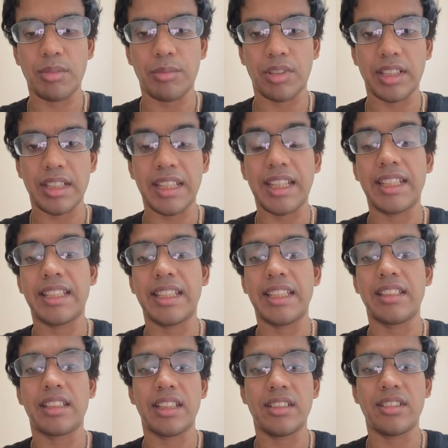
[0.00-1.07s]
body and they
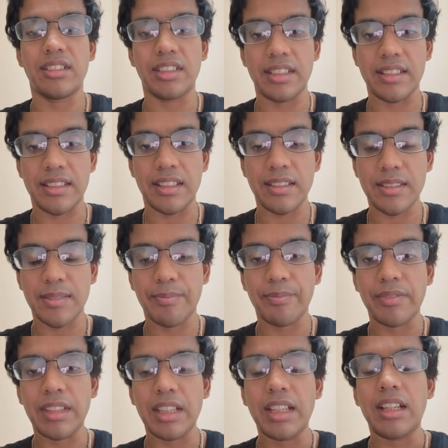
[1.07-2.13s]
lead to disease.
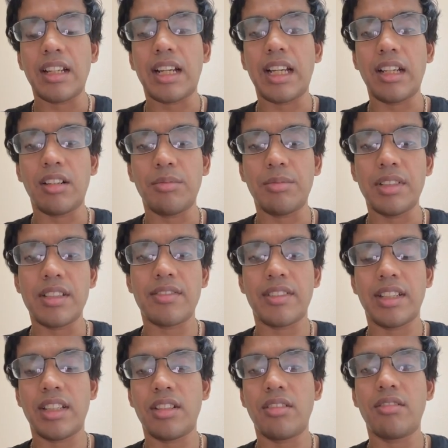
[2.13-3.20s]
I hope this
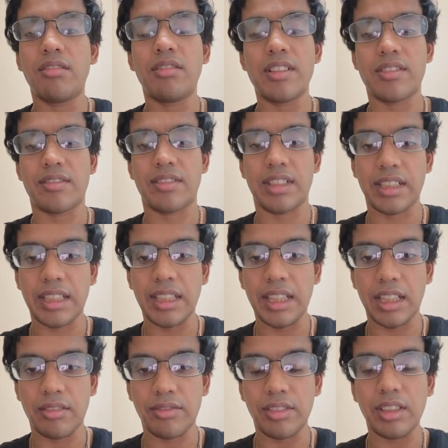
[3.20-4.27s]
video was really
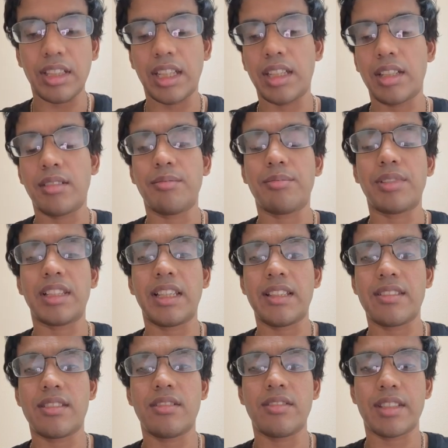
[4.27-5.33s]
helpful and
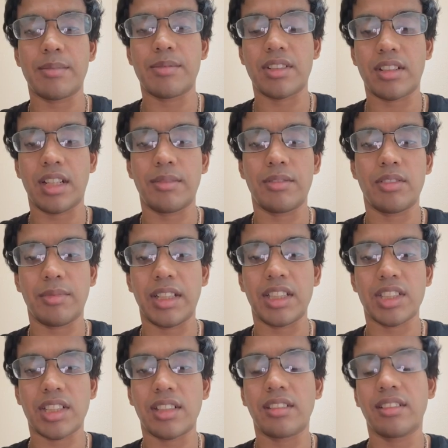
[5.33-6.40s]
please do subscribe to my
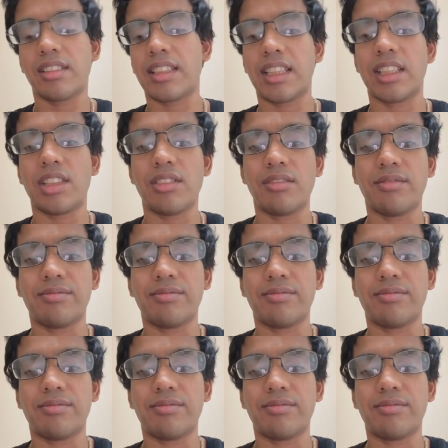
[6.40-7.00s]
channel. Thank you.